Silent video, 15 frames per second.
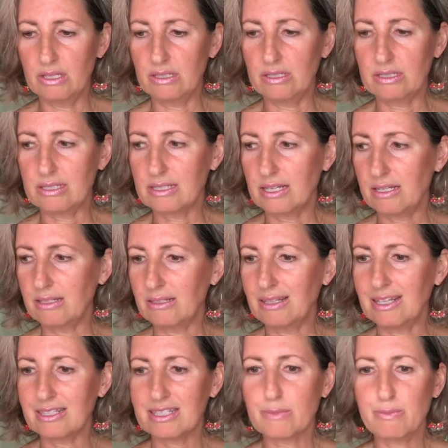that said,
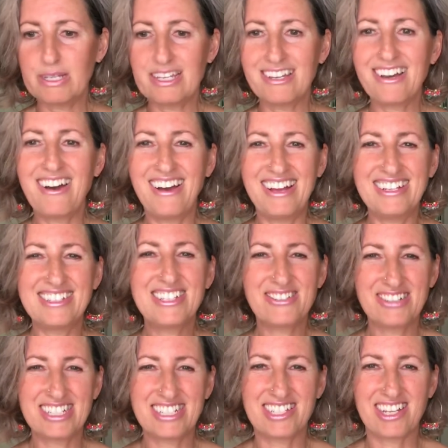let's be kind
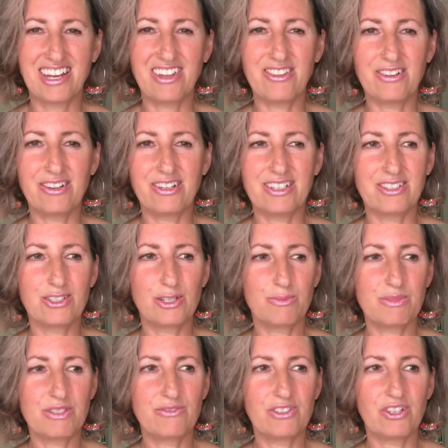to each other in
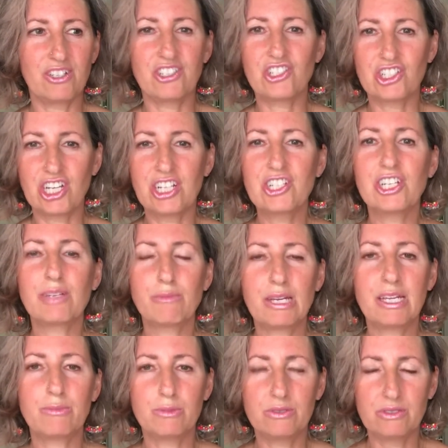terms of not judging
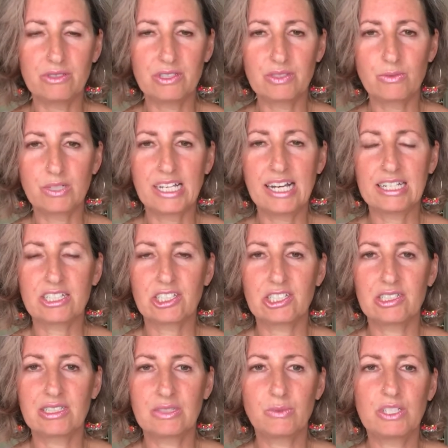people's
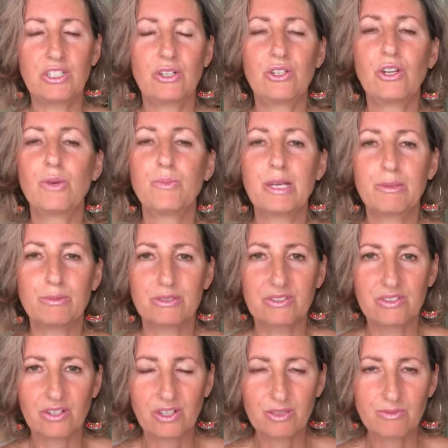reactions. We don't know people's
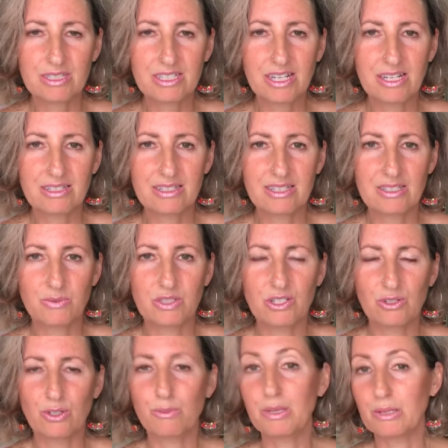circumstances, we
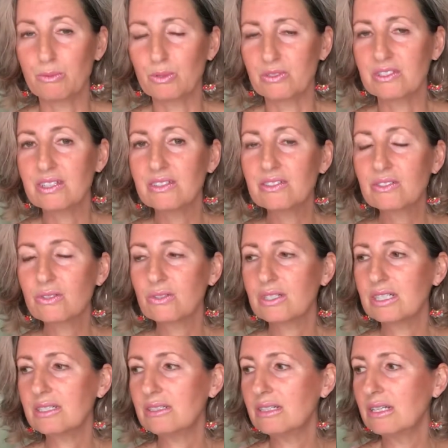don't know people's
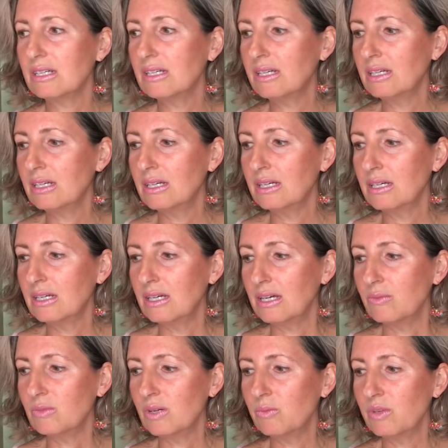history.
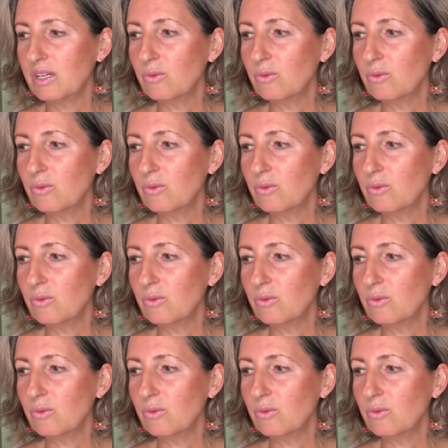And when we